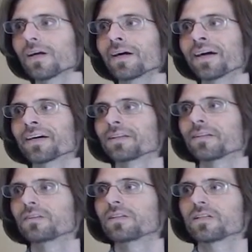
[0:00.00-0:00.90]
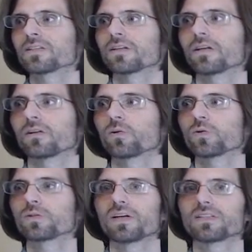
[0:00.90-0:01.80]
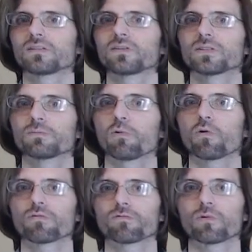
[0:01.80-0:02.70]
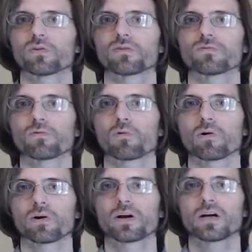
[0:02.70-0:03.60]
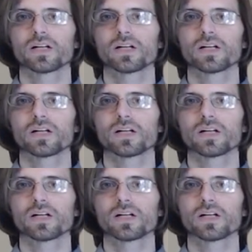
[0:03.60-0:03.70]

And this includes basically support for the 4